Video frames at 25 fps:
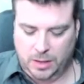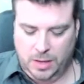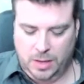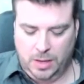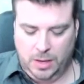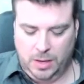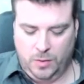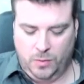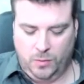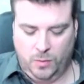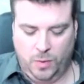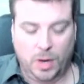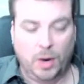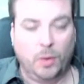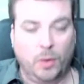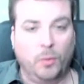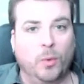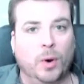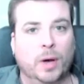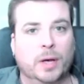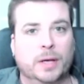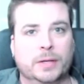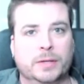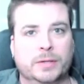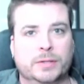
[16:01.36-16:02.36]
what it
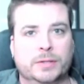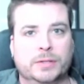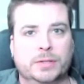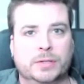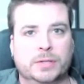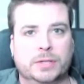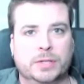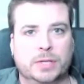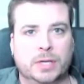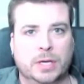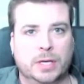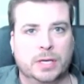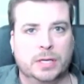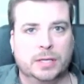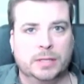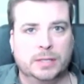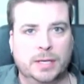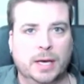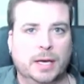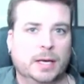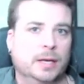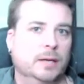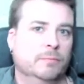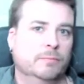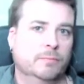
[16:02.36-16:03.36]
was she
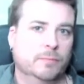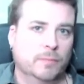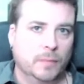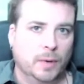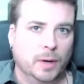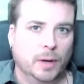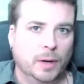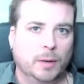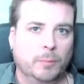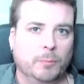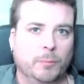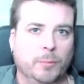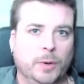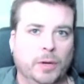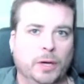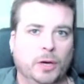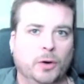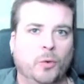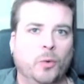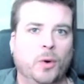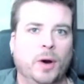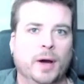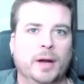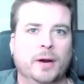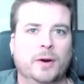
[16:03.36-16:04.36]
said. Being
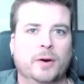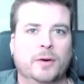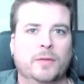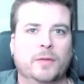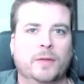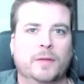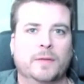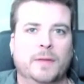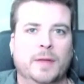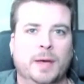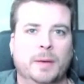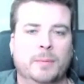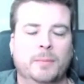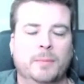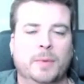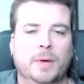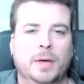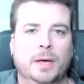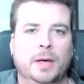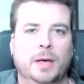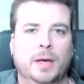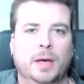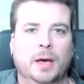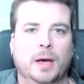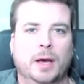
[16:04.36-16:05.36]
quieter than them
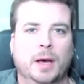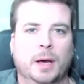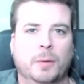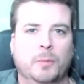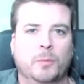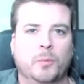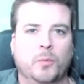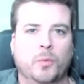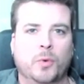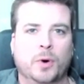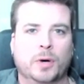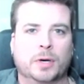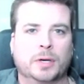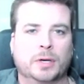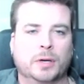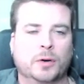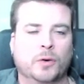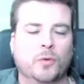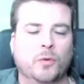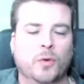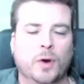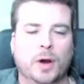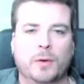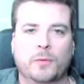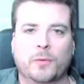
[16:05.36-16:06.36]
worked in
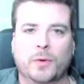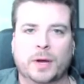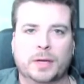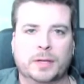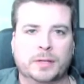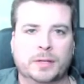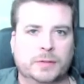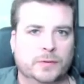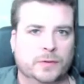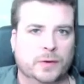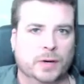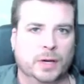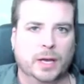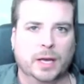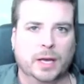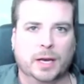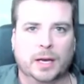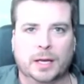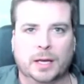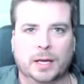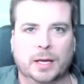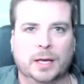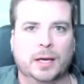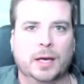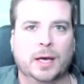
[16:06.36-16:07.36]
great ways for
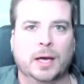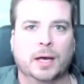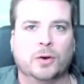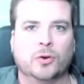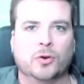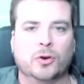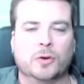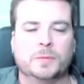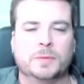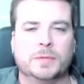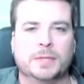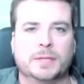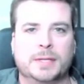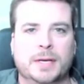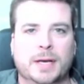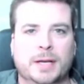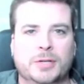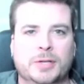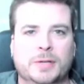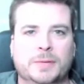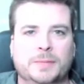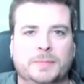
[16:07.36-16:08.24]
getting a group's attention.